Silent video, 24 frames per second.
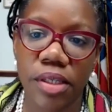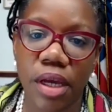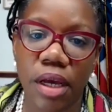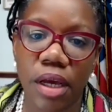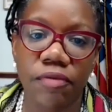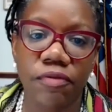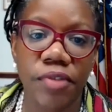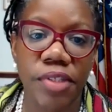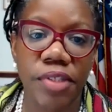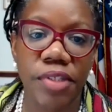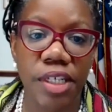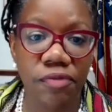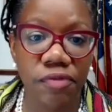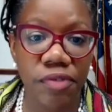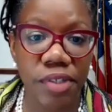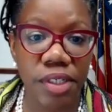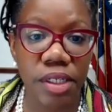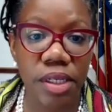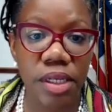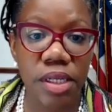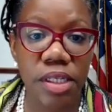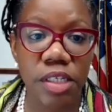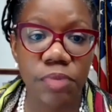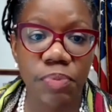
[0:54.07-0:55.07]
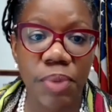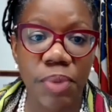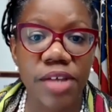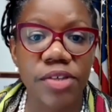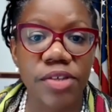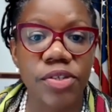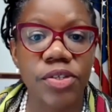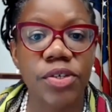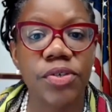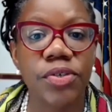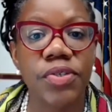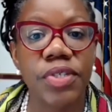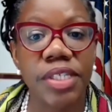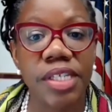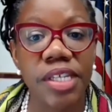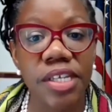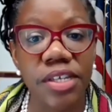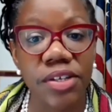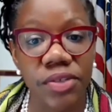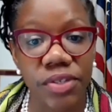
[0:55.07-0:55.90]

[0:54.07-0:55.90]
of DFTA-sponsored senior